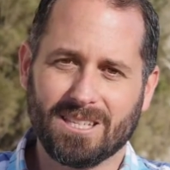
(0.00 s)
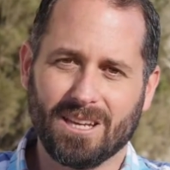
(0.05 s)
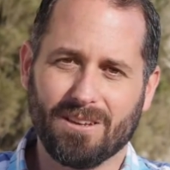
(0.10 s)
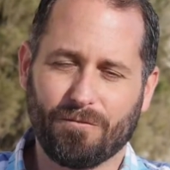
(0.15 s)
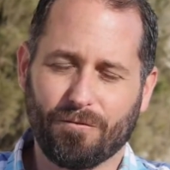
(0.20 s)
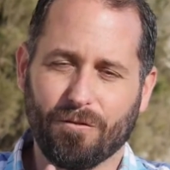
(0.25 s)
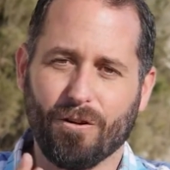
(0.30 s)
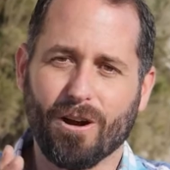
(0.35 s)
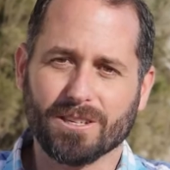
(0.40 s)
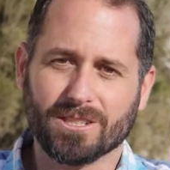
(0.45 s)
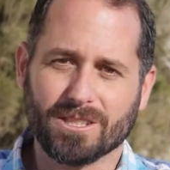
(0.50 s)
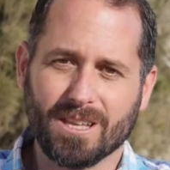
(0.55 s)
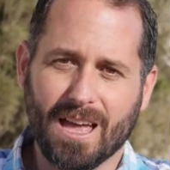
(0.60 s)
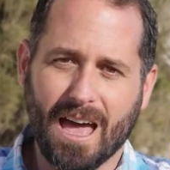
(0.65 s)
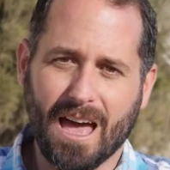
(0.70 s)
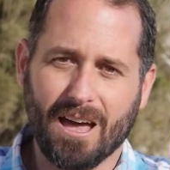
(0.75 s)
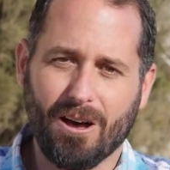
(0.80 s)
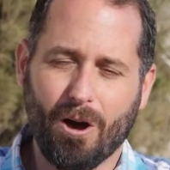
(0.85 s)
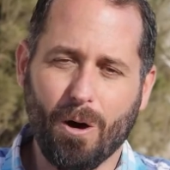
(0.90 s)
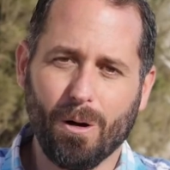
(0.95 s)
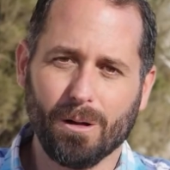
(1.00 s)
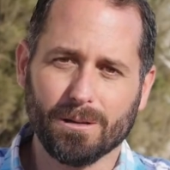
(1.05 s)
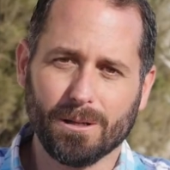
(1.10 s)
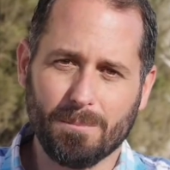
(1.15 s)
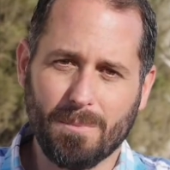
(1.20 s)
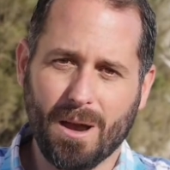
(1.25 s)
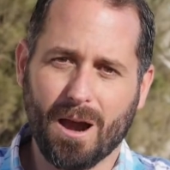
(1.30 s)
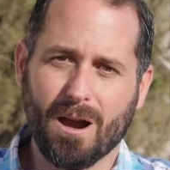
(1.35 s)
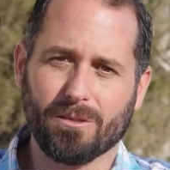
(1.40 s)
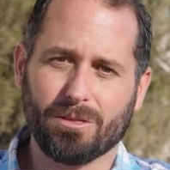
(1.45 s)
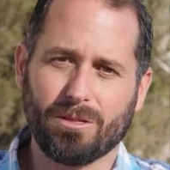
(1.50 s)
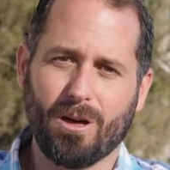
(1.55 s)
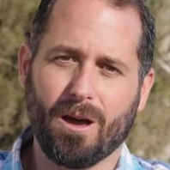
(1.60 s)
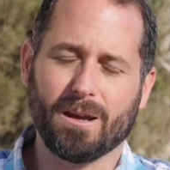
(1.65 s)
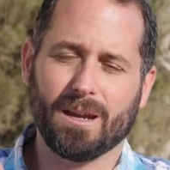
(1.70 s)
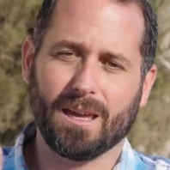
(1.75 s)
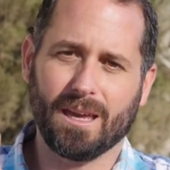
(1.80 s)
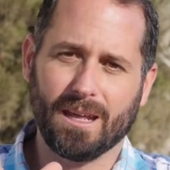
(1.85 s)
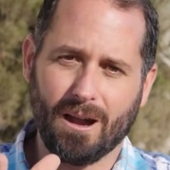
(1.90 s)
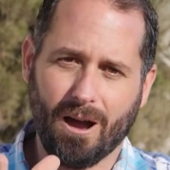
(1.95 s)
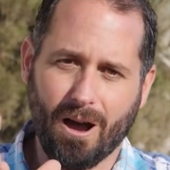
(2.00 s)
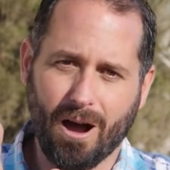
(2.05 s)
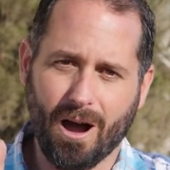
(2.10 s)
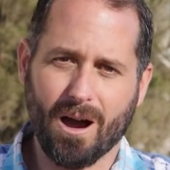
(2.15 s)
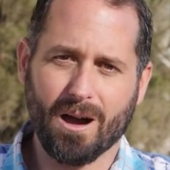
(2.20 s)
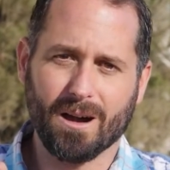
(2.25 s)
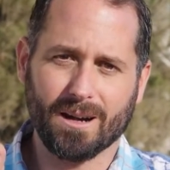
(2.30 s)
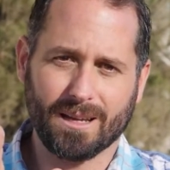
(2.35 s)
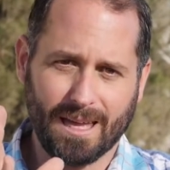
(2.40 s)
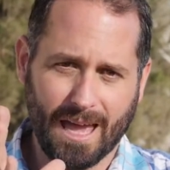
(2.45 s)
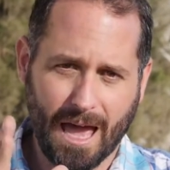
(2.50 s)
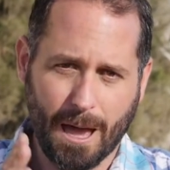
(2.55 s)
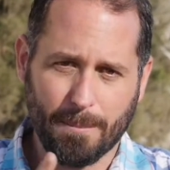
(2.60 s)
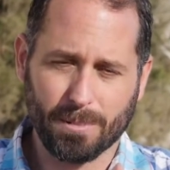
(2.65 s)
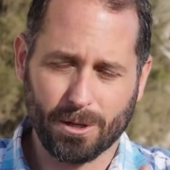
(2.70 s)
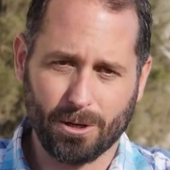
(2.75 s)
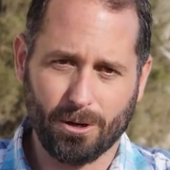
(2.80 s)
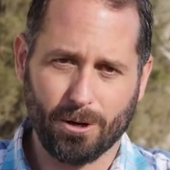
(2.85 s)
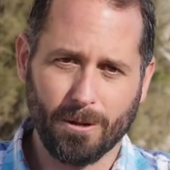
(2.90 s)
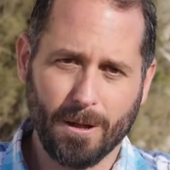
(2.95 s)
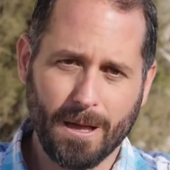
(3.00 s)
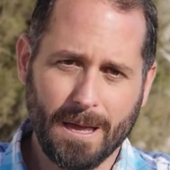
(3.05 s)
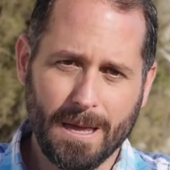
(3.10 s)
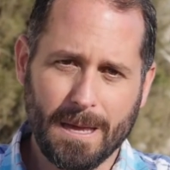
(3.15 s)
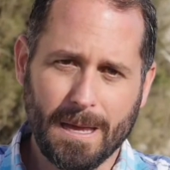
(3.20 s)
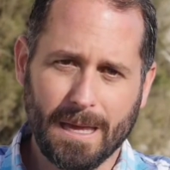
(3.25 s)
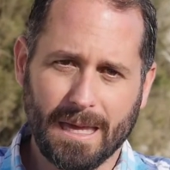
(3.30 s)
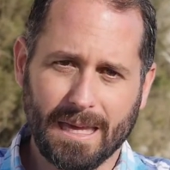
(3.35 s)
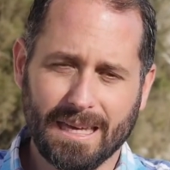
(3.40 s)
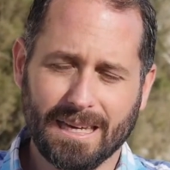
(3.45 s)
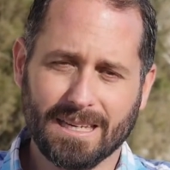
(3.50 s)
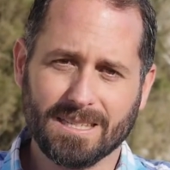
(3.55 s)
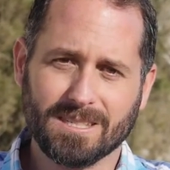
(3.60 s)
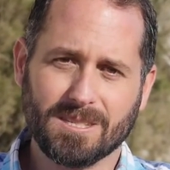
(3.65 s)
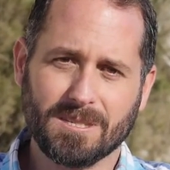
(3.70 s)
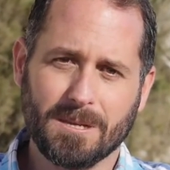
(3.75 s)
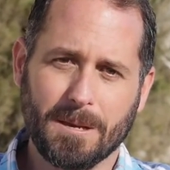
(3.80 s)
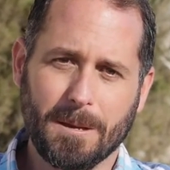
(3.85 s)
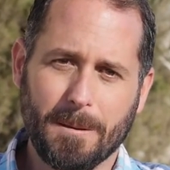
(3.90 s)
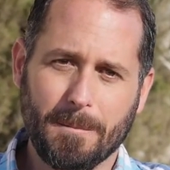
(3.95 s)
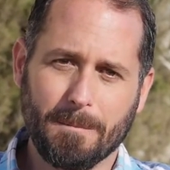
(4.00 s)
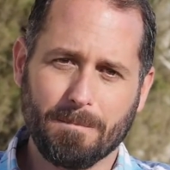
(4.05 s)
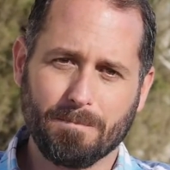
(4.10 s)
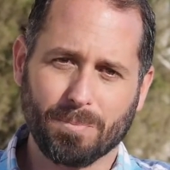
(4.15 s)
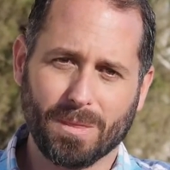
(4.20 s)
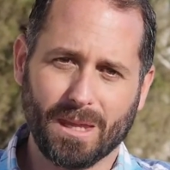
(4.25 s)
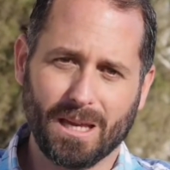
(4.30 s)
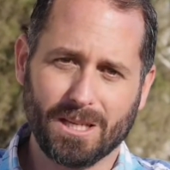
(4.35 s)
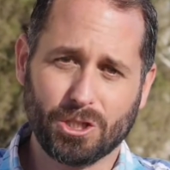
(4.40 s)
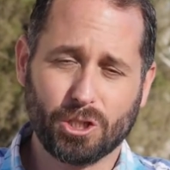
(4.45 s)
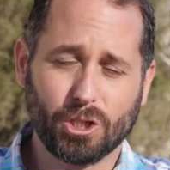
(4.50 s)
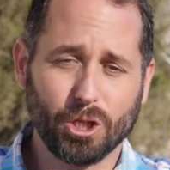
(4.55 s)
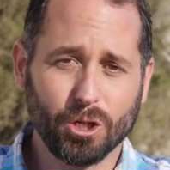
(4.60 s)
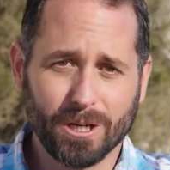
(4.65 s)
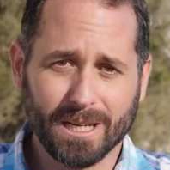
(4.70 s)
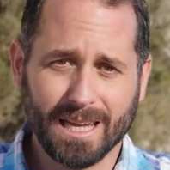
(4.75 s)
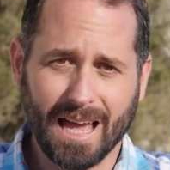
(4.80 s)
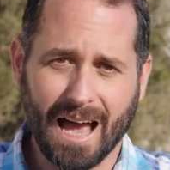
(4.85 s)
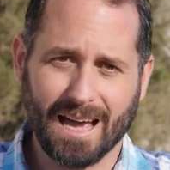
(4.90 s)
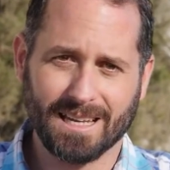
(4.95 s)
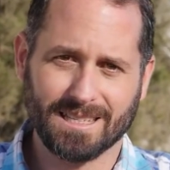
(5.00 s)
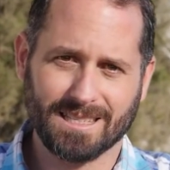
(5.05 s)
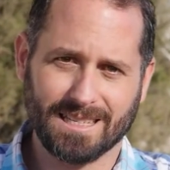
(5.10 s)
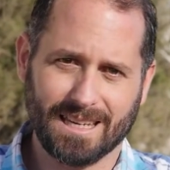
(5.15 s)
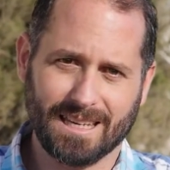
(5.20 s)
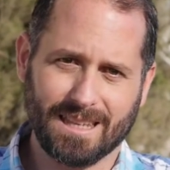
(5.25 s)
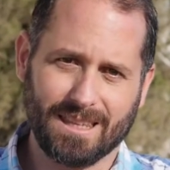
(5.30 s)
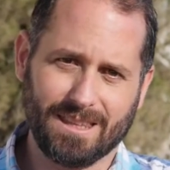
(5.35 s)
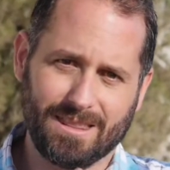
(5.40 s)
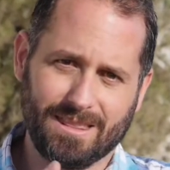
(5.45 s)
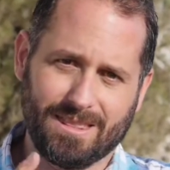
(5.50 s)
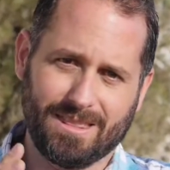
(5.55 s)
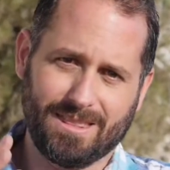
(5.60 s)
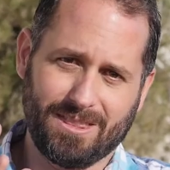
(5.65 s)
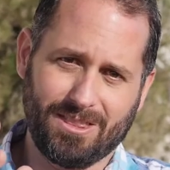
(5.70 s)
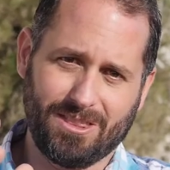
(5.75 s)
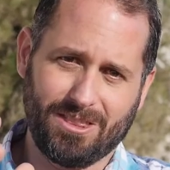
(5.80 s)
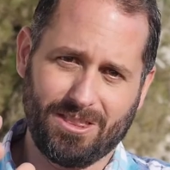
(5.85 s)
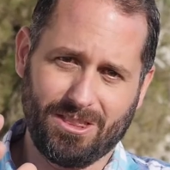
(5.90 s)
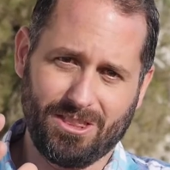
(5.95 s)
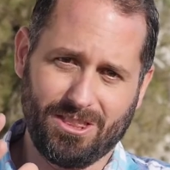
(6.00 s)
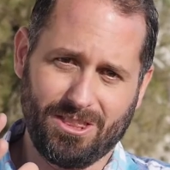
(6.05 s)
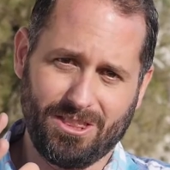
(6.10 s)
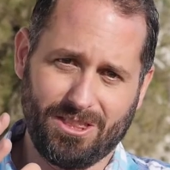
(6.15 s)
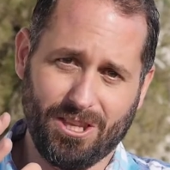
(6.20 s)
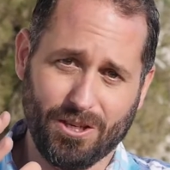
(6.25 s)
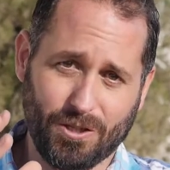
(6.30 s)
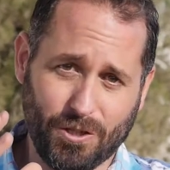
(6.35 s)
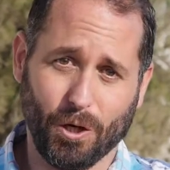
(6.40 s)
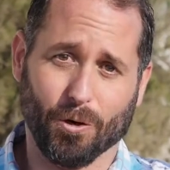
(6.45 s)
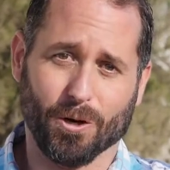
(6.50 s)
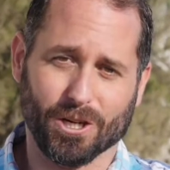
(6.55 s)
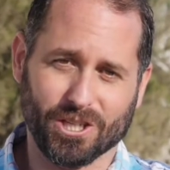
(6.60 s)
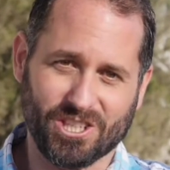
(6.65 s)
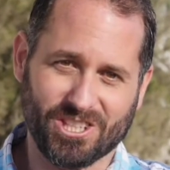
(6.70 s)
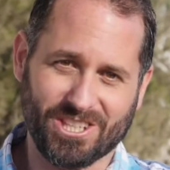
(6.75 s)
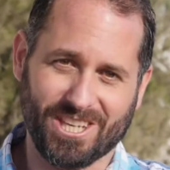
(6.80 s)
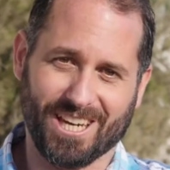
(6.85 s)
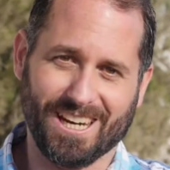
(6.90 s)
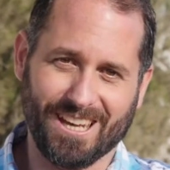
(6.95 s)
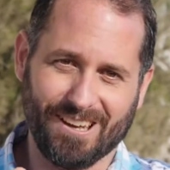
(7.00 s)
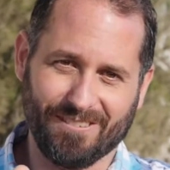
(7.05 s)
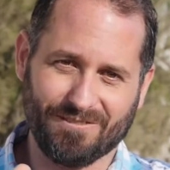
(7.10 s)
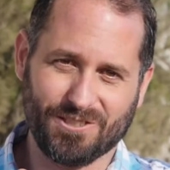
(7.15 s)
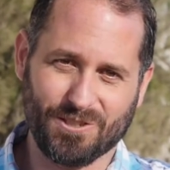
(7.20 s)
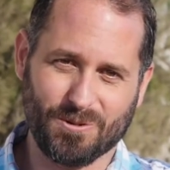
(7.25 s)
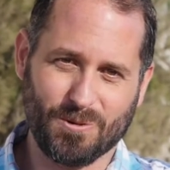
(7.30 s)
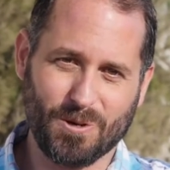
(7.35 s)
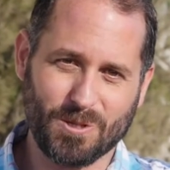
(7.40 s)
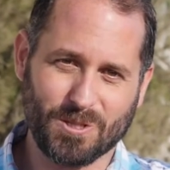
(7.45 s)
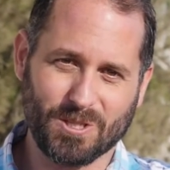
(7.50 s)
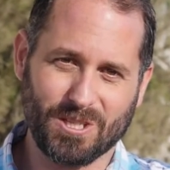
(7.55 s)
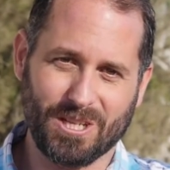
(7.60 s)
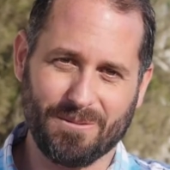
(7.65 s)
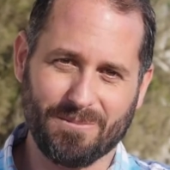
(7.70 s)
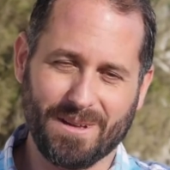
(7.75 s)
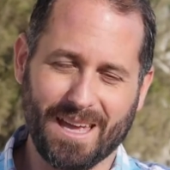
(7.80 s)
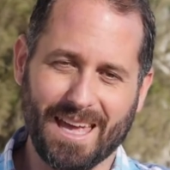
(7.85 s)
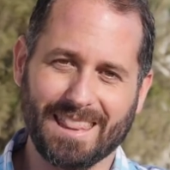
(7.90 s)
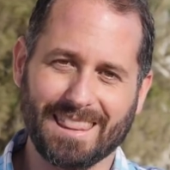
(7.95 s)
for us to hold a marathon in our capital is Judaizing the Jewish city of Jerusalem.